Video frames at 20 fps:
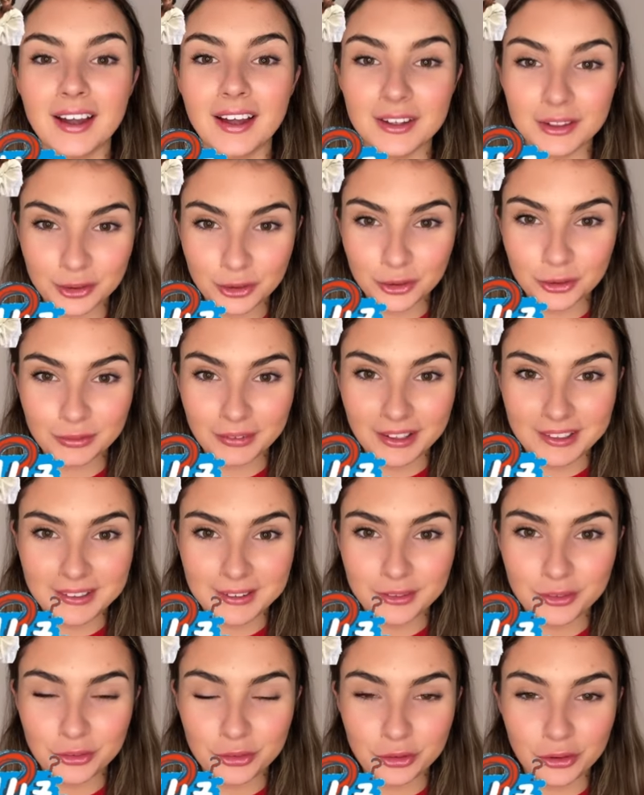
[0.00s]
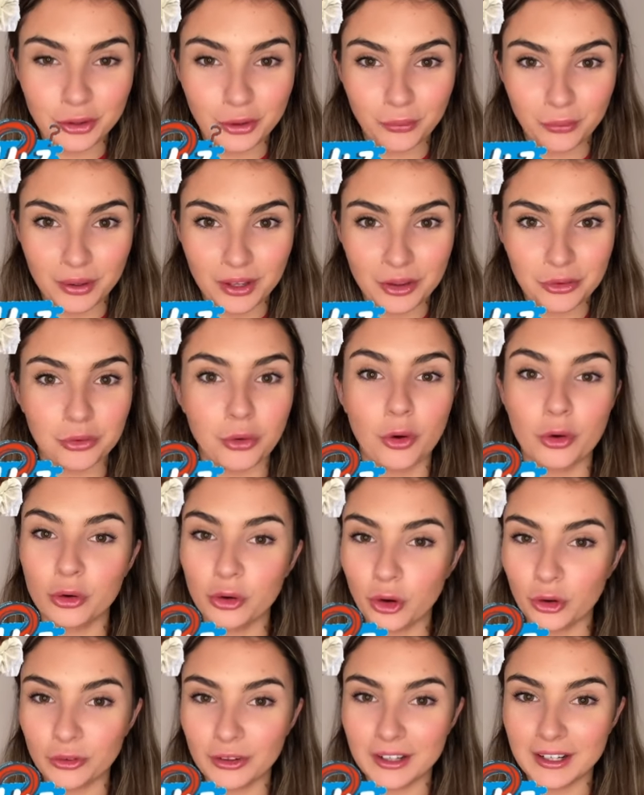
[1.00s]
Are you ready to do a quiz on
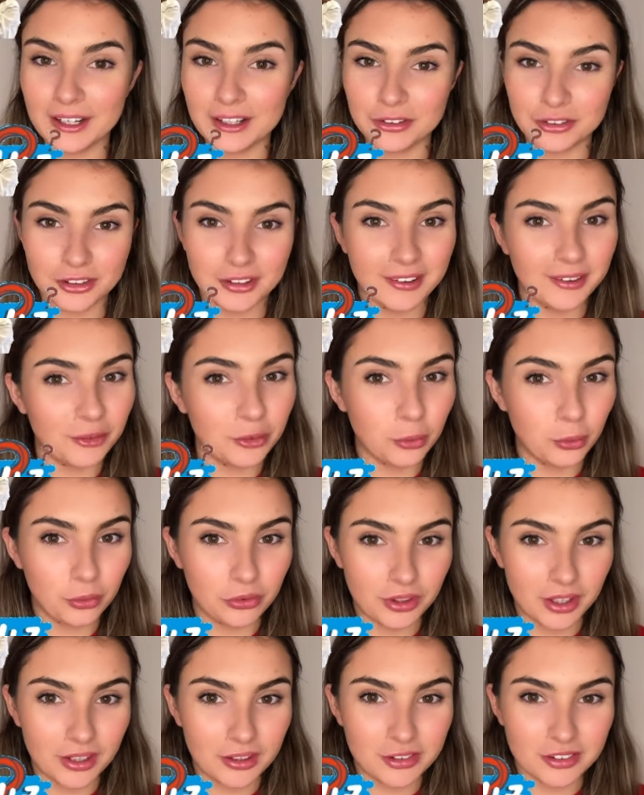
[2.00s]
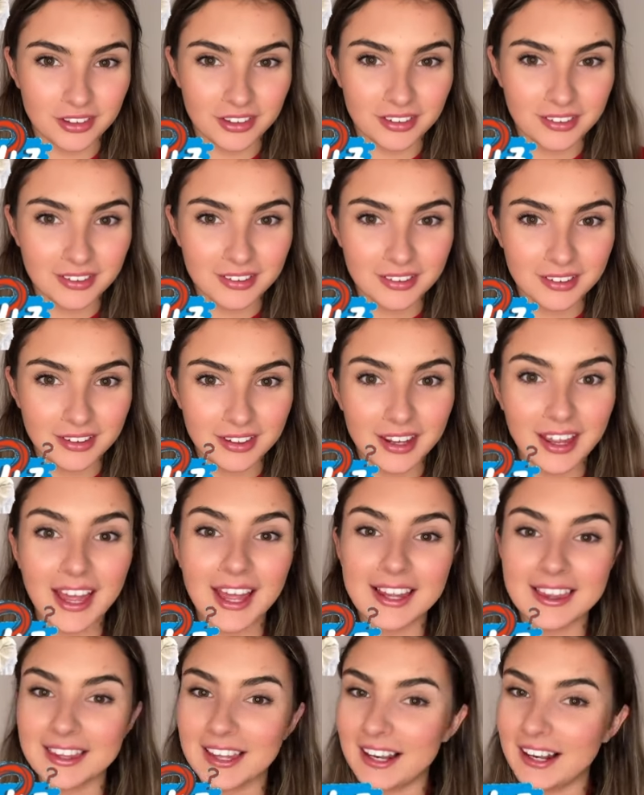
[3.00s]
correlation and causation?
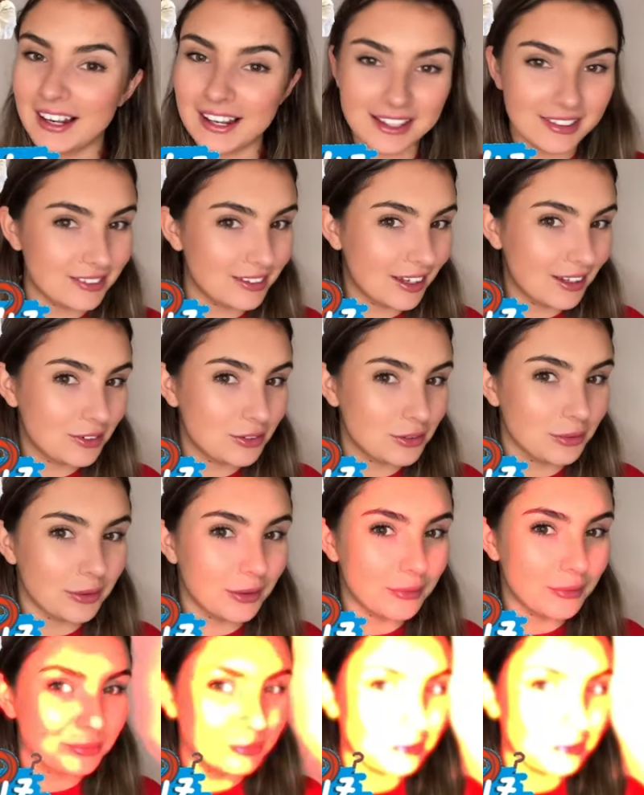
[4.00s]
Then let's get to it.